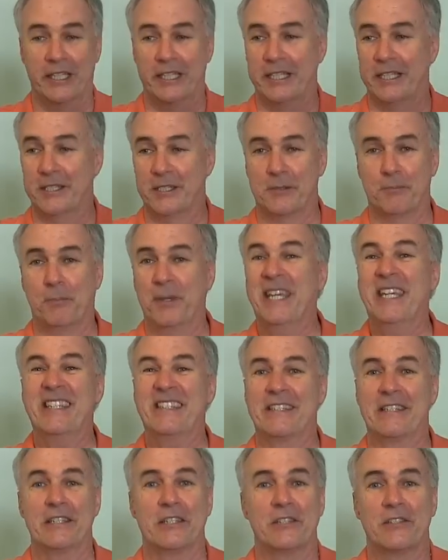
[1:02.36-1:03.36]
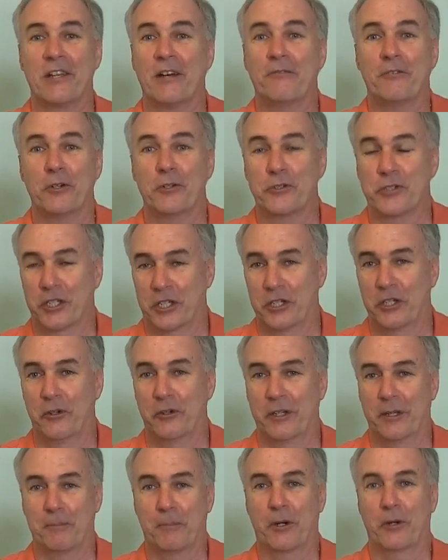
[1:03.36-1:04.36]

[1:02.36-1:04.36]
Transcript: these pieces of your security